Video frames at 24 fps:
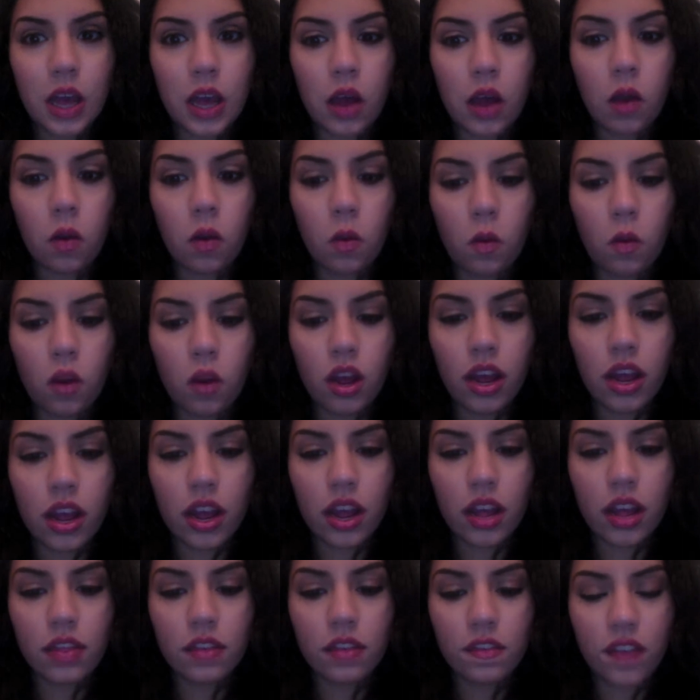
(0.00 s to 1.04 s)
So
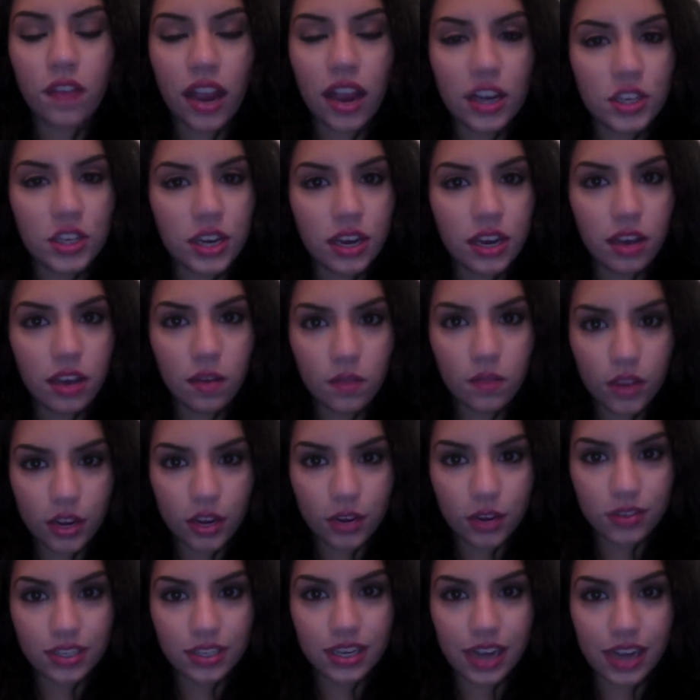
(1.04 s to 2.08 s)
the fact-checking
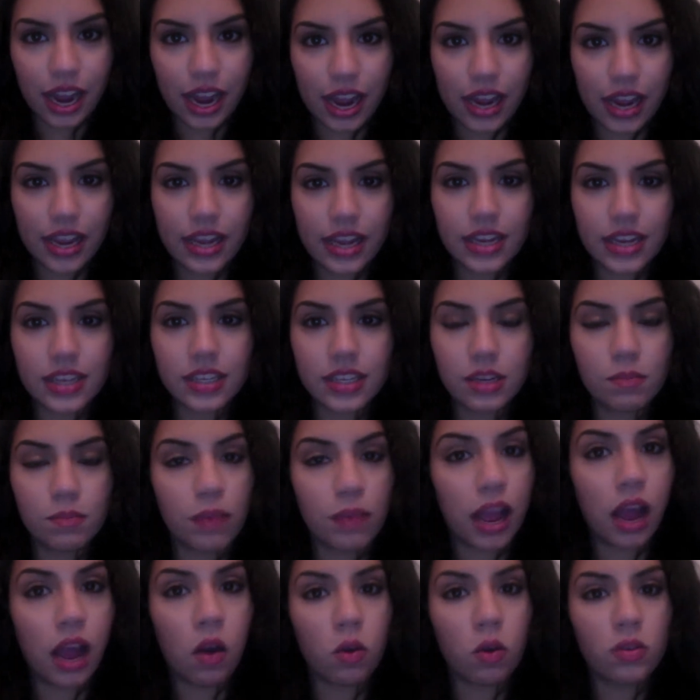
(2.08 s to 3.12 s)
video today is
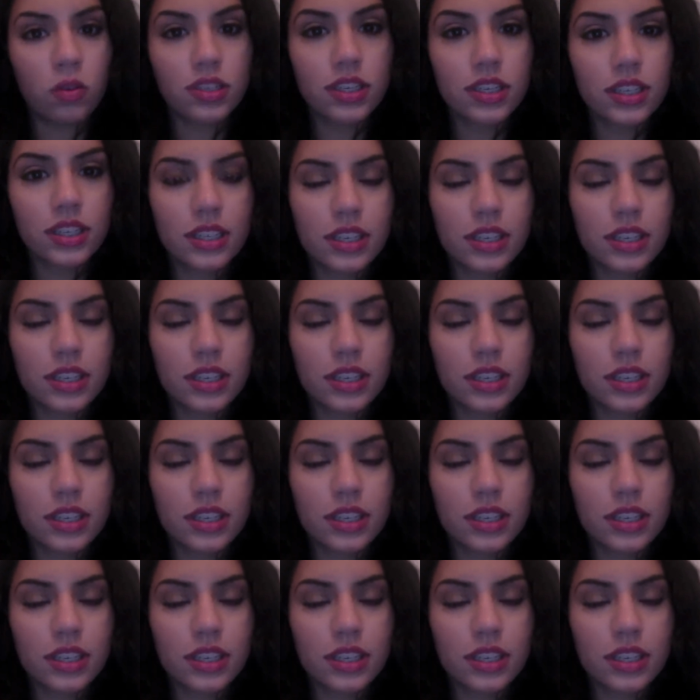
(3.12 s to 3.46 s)
about